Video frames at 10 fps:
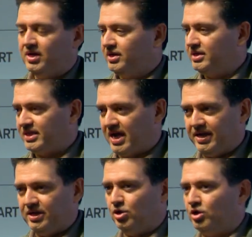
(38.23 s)

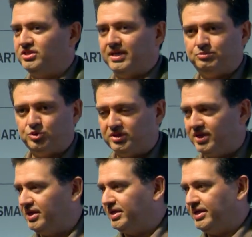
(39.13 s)
design, conceptual
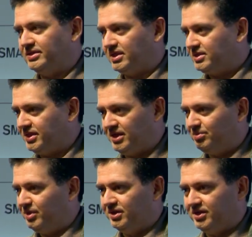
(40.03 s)
thinking,
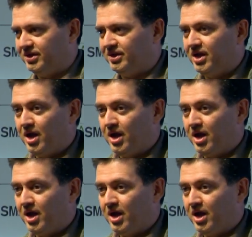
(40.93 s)
sustainability,